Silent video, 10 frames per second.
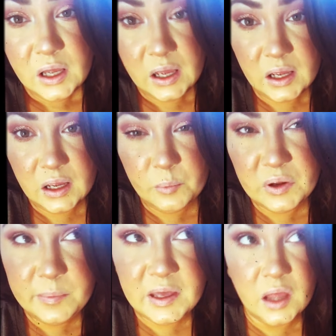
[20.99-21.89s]
We're going
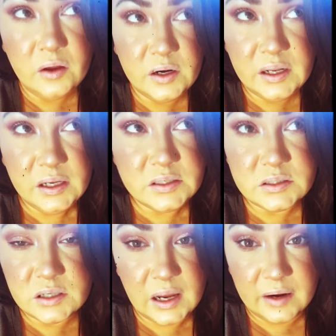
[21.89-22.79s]
to be coloring
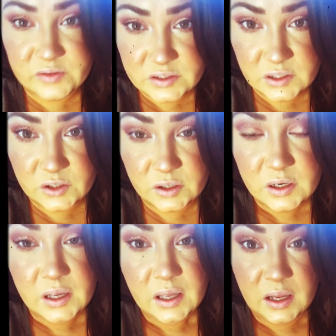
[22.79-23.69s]
eggs after dinner,
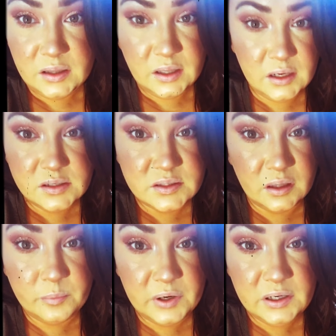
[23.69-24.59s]
and then
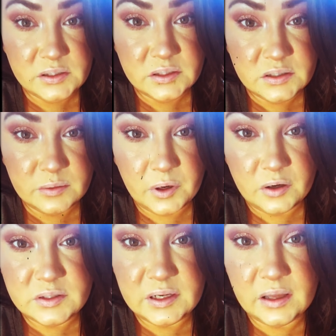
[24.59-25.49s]
celebrate Easter tomorrow
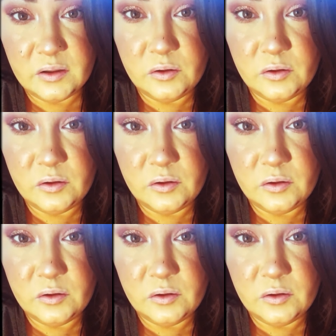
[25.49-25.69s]
together.